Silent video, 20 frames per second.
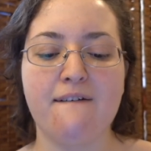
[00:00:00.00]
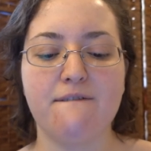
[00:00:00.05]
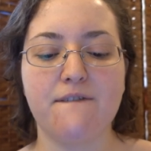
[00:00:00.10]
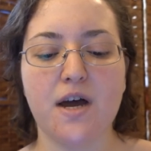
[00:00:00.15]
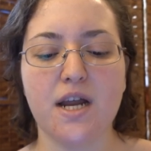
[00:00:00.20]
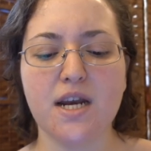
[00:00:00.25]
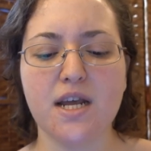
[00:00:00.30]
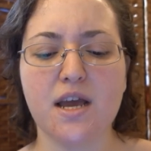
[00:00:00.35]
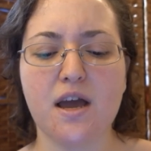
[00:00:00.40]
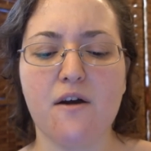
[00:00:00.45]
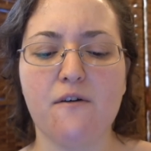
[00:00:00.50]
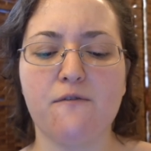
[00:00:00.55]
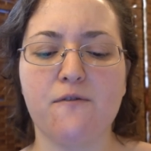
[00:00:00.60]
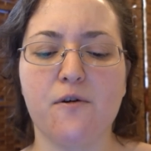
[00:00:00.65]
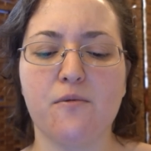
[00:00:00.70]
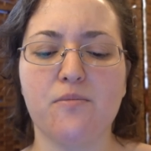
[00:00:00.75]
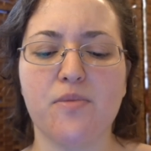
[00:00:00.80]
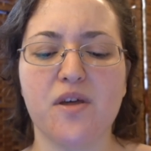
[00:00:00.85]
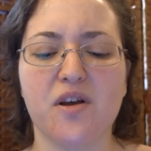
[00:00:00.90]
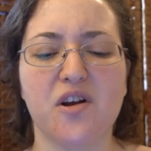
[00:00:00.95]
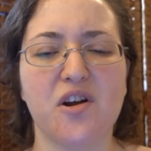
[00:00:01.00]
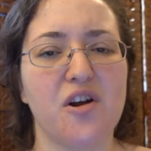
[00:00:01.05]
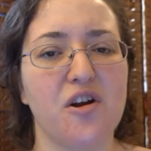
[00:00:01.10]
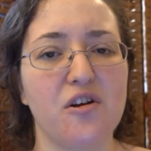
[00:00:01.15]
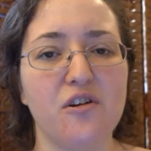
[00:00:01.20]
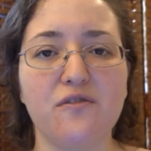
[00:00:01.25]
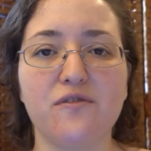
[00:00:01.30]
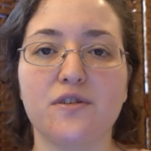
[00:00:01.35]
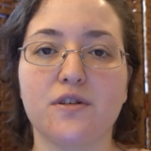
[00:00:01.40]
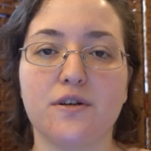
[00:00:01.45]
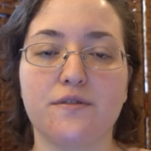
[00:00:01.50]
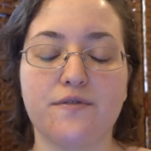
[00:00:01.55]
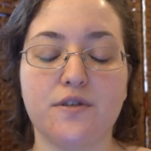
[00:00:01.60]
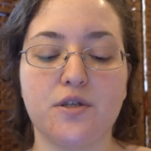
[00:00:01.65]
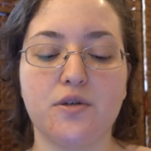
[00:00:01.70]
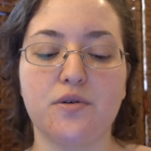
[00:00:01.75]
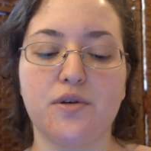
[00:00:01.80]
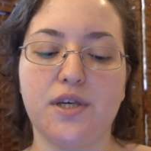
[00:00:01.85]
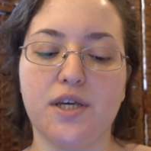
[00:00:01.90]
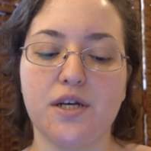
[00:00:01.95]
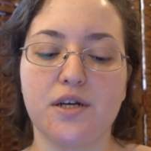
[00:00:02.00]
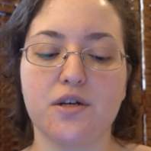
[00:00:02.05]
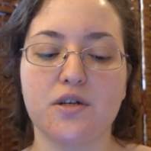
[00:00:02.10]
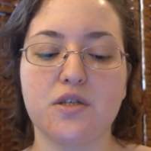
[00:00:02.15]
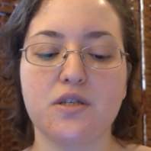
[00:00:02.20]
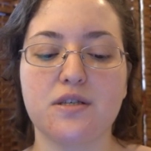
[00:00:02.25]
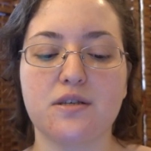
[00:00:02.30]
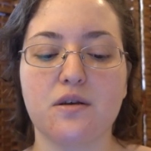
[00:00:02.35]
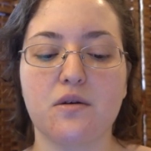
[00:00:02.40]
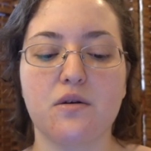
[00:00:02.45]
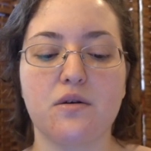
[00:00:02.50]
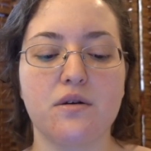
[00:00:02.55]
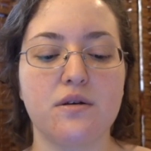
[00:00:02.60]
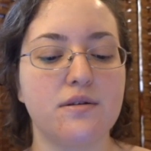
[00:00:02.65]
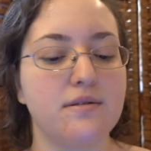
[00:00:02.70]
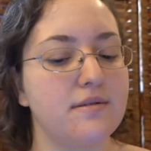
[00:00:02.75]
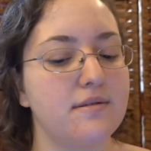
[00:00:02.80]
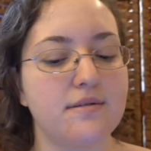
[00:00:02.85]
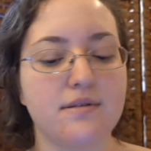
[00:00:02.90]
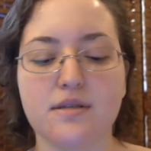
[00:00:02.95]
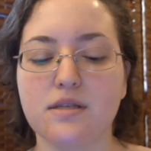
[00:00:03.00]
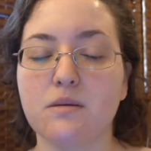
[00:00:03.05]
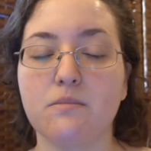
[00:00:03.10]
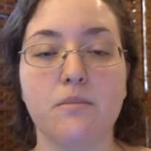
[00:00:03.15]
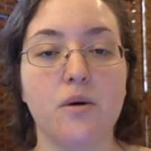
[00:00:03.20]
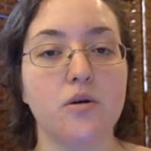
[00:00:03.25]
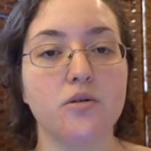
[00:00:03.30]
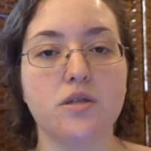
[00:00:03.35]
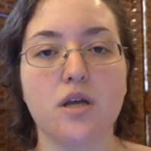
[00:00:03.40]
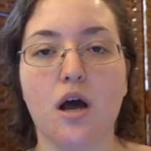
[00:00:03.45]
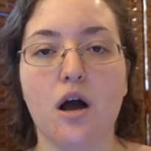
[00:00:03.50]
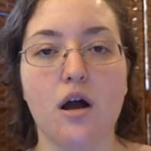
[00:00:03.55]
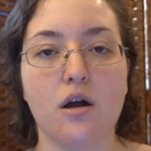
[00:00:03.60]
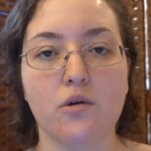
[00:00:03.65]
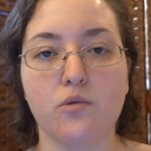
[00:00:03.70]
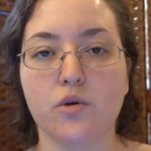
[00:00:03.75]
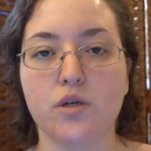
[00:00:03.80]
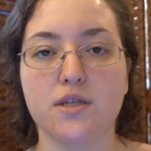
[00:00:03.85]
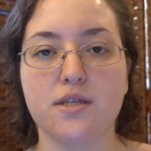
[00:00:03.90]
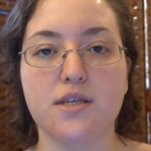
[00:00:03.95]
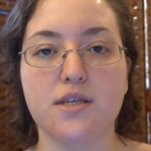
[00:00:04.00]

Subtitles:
finding out from the girlfriend of 2 years is the most awkward